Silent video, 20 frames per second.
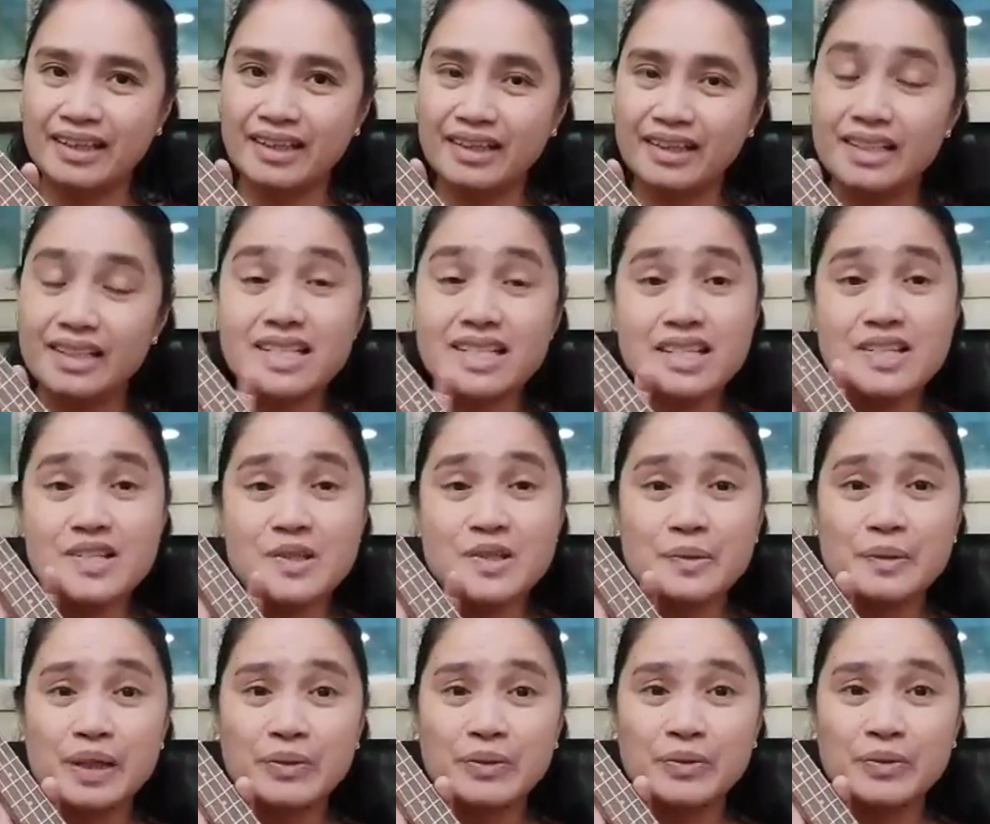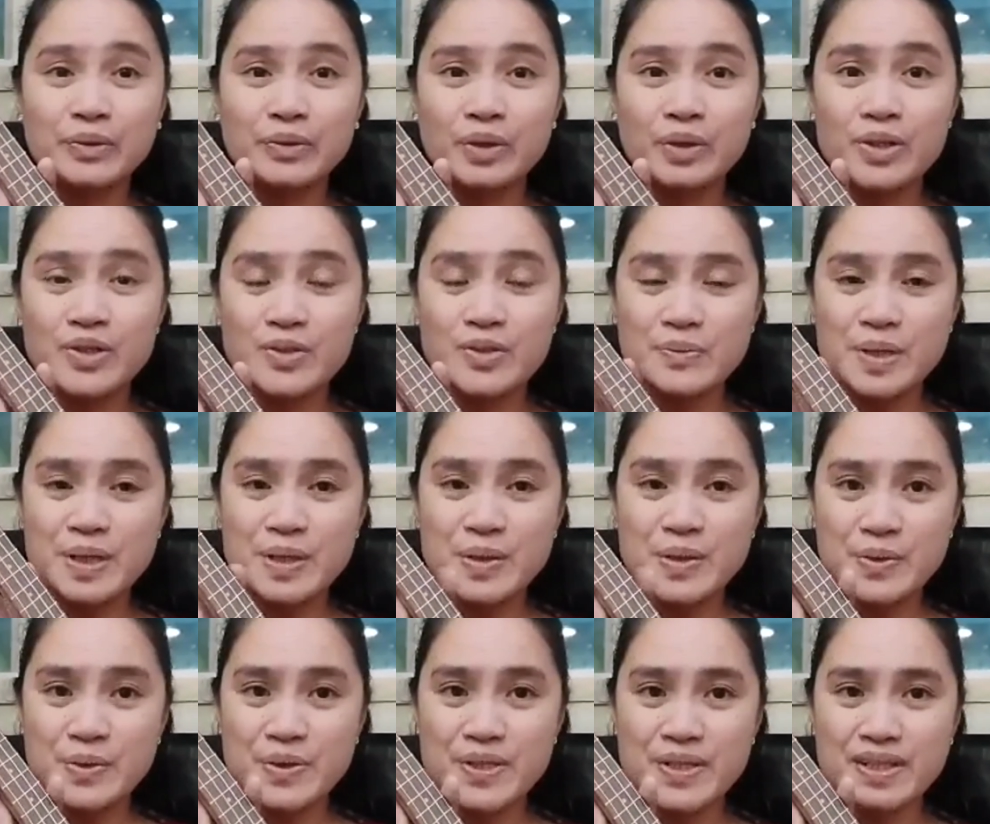this instrument would also
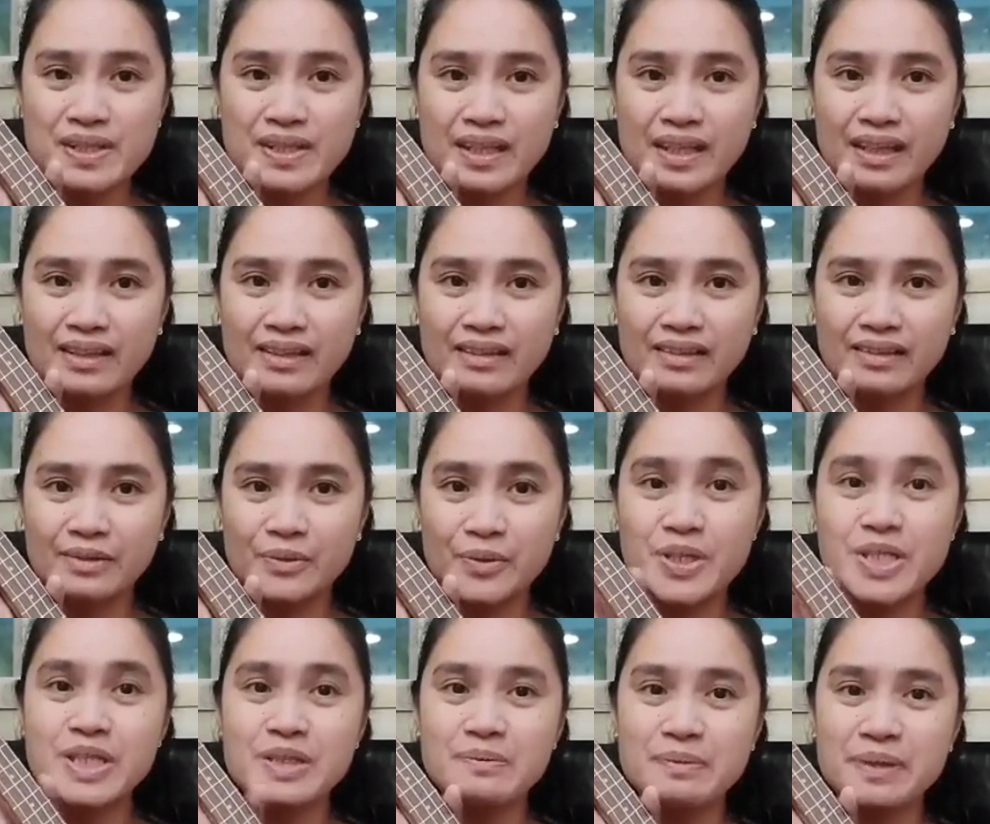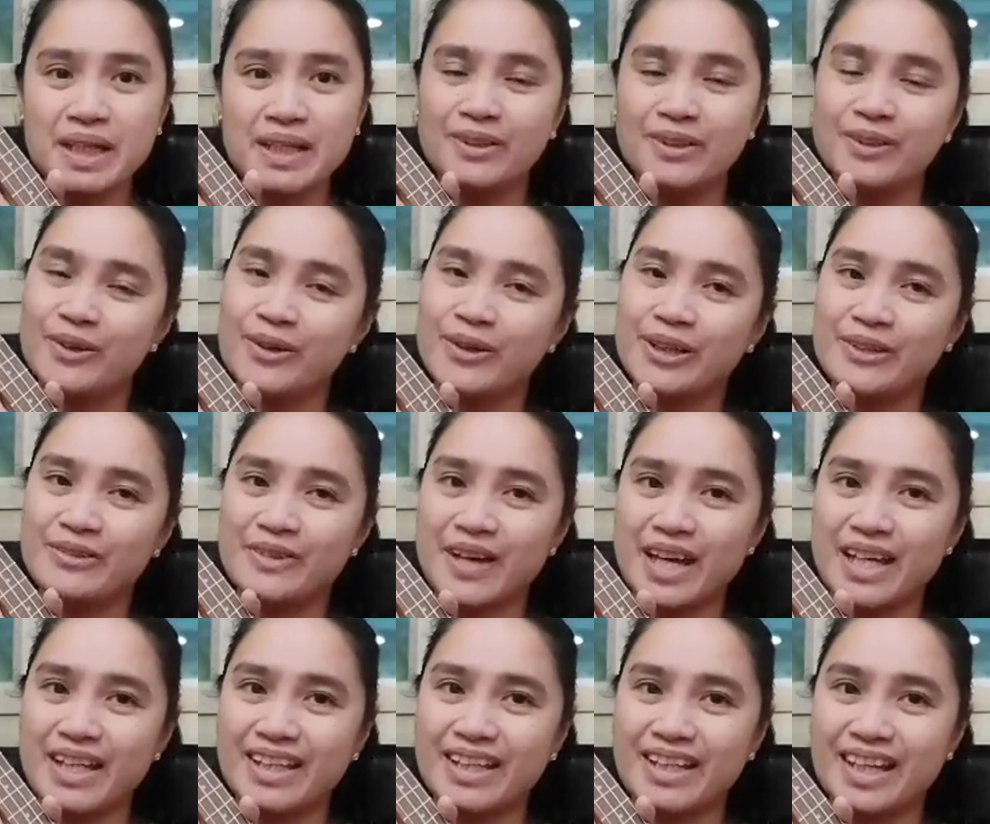be used in worshiping and
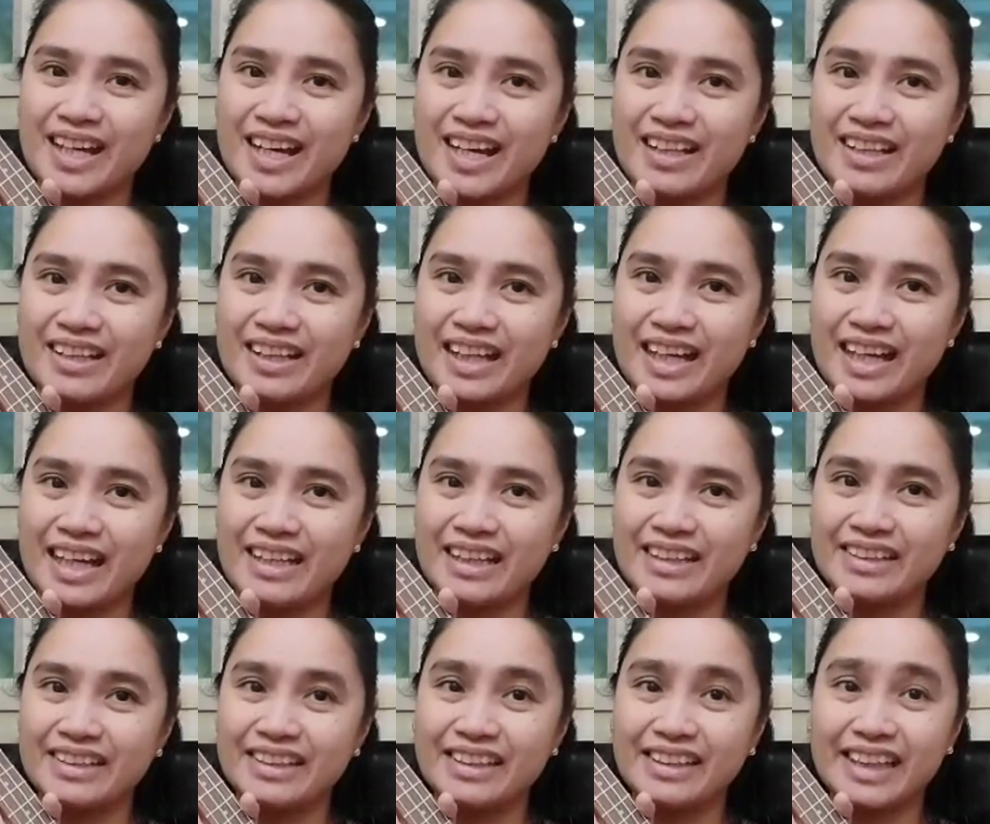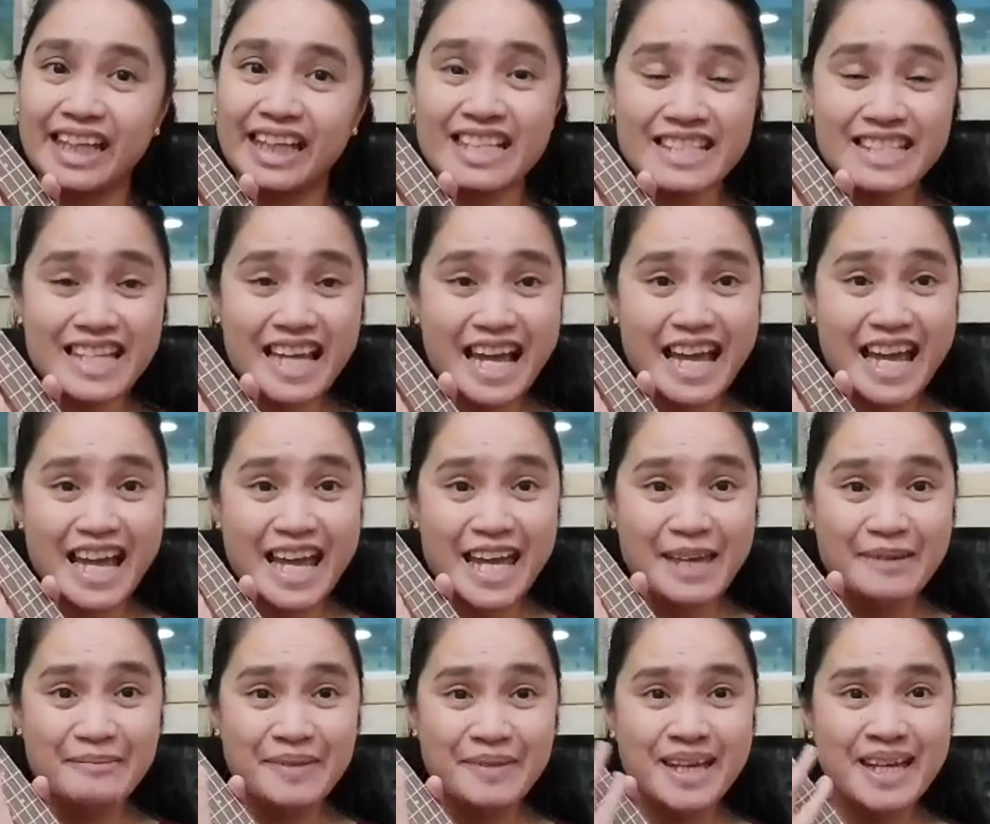glorifying God. Yeah. Until next
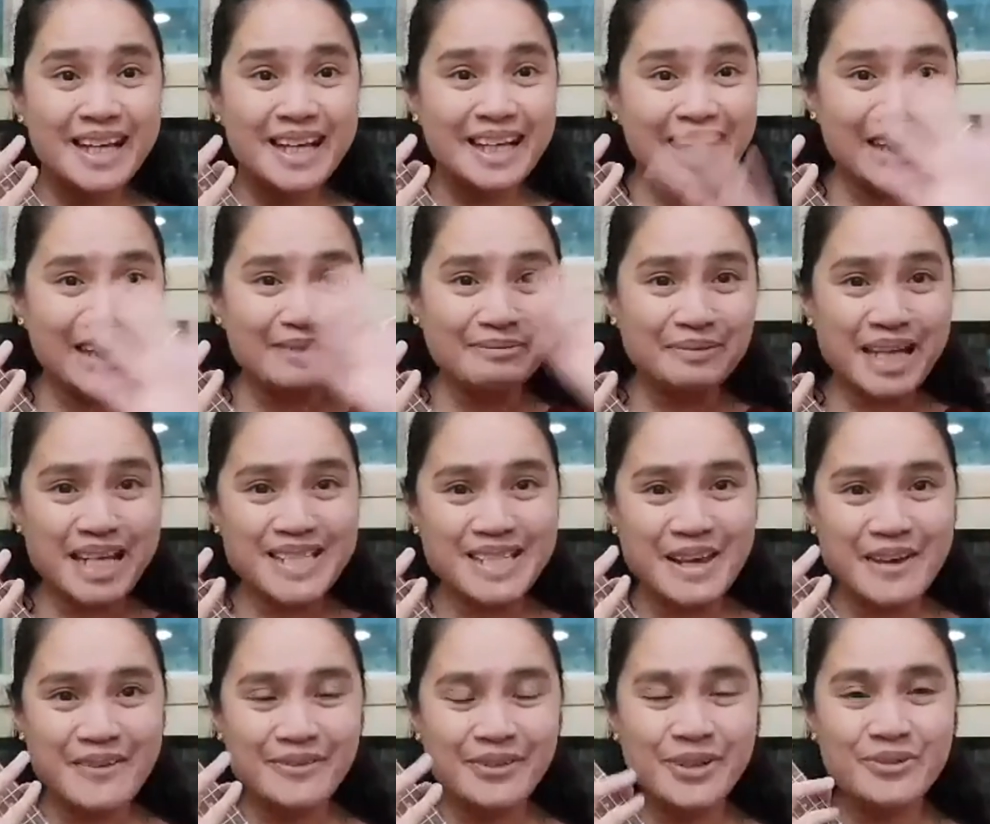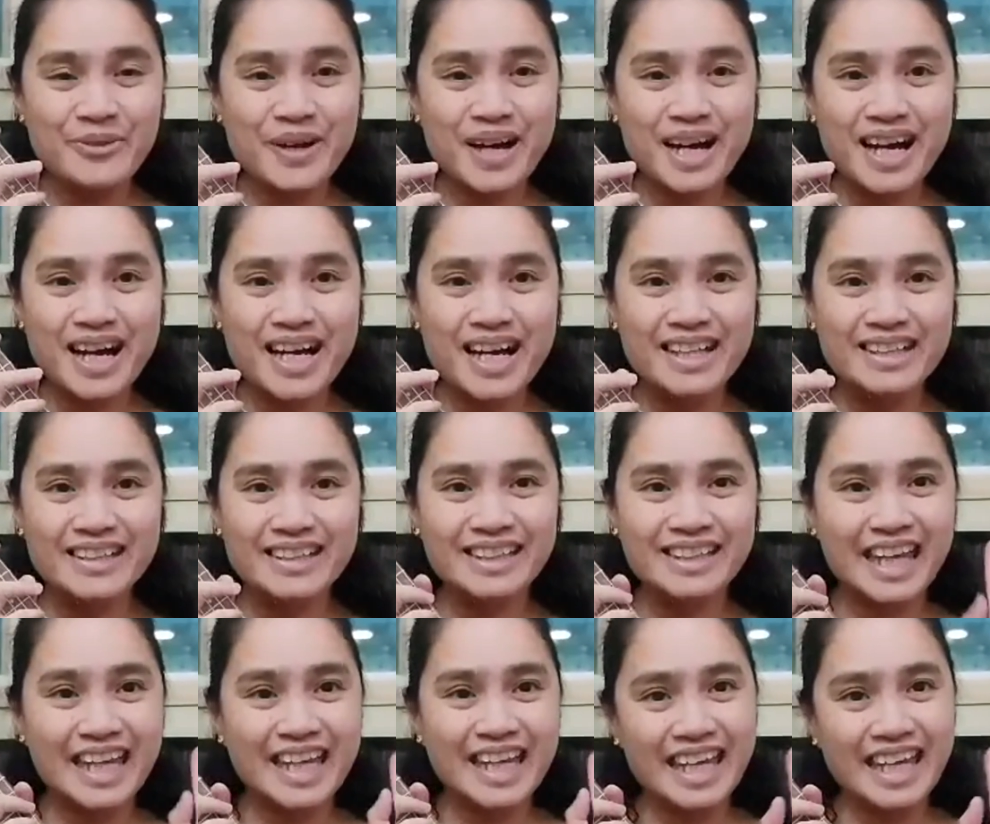time, God bless
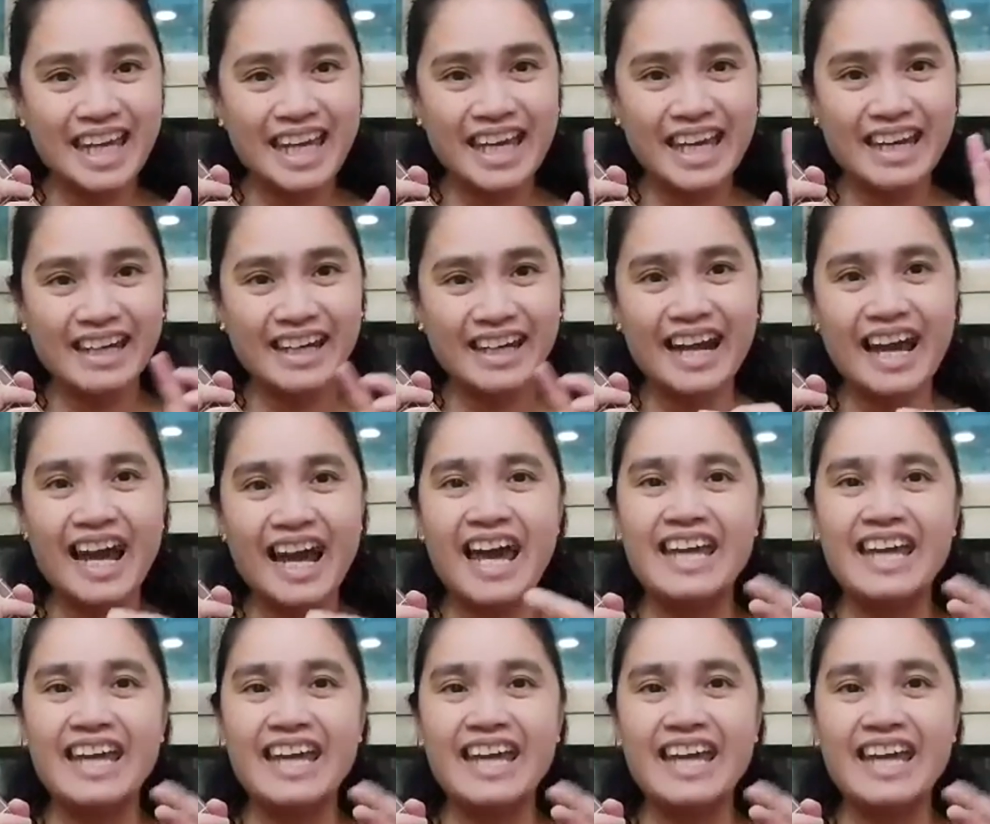everyone. Take care.